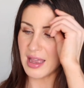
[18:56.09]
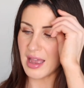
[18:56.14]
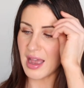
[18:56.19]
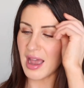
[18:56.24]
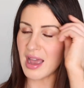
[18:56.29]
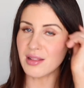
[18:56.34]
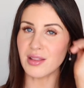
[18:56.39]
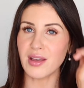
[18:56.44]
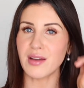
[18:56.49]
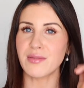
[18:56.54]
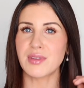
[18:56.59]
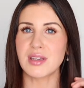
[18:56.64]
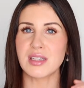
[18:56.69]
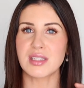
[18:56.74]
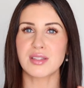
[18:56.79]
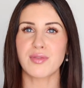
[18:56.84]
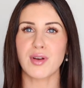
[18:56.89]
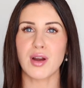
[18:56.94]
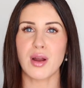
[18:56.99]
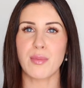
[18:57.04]
I love this
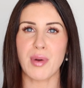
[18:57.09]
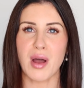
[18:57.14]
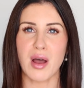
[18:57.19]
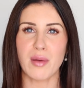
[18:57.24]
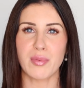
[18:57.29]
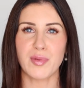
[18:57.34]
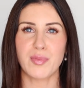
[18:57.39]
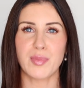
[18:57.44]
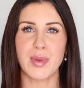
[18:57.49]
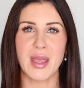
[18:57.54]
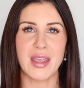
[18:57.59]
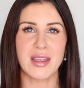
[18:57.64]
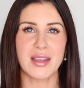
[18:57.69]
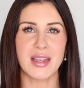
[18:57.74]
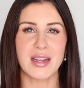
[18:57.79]
for a pop of pink.